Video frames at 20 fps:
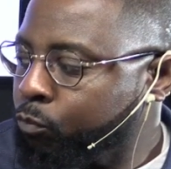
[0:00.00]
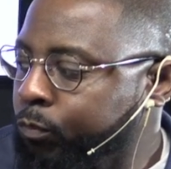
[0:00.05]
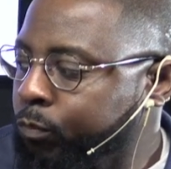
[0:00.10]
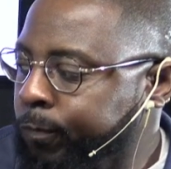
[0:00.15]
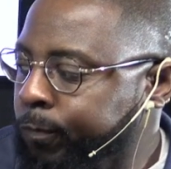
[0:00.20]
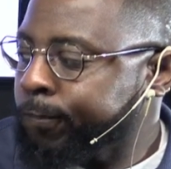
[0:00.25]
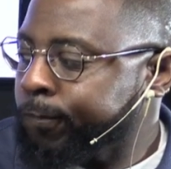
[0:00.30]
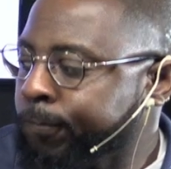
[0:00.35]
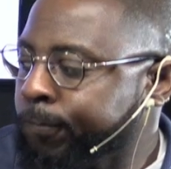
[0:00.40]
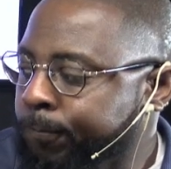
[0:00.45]

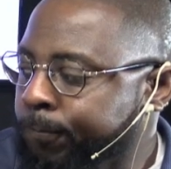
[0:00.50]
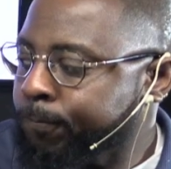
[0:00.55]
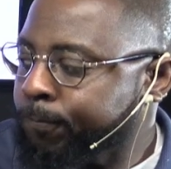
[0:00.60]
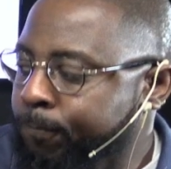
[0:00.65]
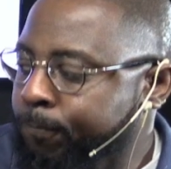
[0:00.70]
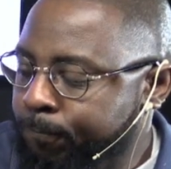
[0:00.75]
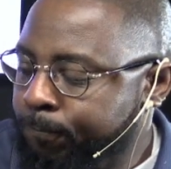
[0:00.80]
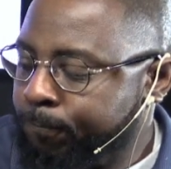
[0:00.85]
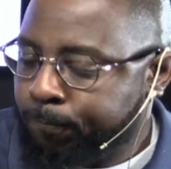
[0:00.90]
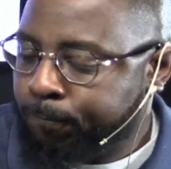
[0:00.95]
manifold
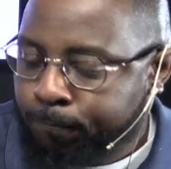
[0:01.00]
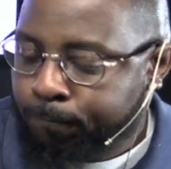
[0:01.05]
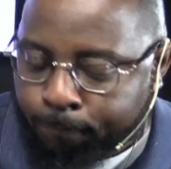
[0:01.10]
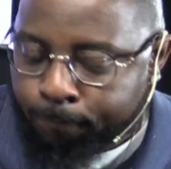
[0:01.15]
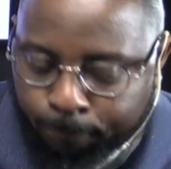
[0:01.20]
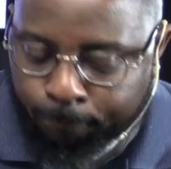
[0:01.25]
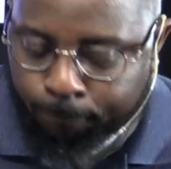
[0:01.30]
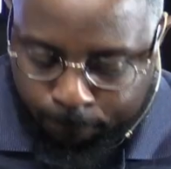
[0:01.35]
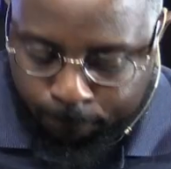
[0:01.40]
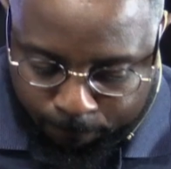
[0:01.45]
mercies.
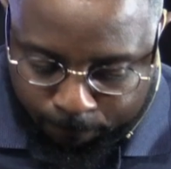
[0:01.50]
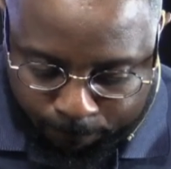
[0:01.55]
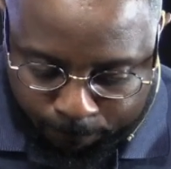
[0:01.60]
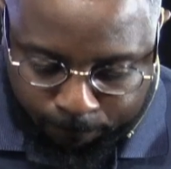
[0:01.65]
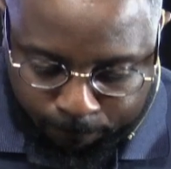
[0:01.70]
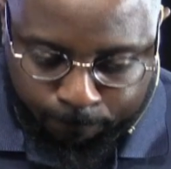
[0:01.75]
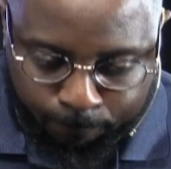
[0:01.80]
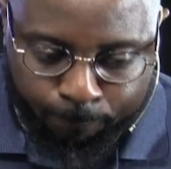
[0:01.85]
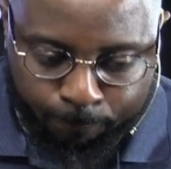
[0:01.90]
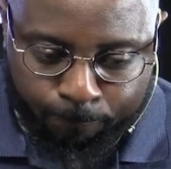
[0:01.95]
And
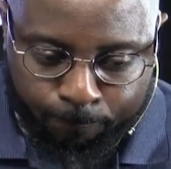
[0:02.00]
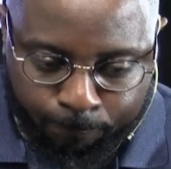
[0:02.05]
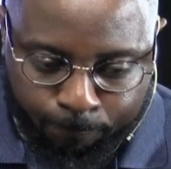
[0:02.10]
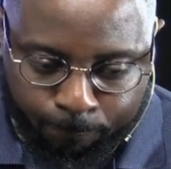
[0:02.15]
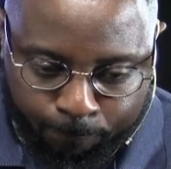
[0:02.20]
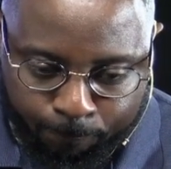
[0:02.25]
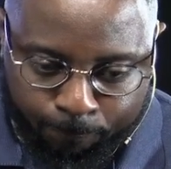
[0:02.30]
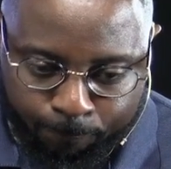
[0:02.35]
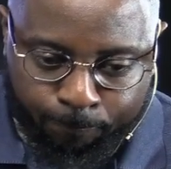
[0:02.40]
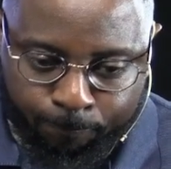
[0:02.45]
gave them
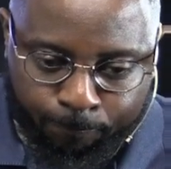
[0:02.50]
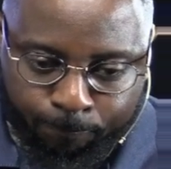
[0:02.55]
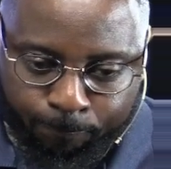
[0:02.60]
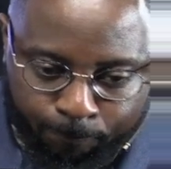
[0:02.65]
saviors who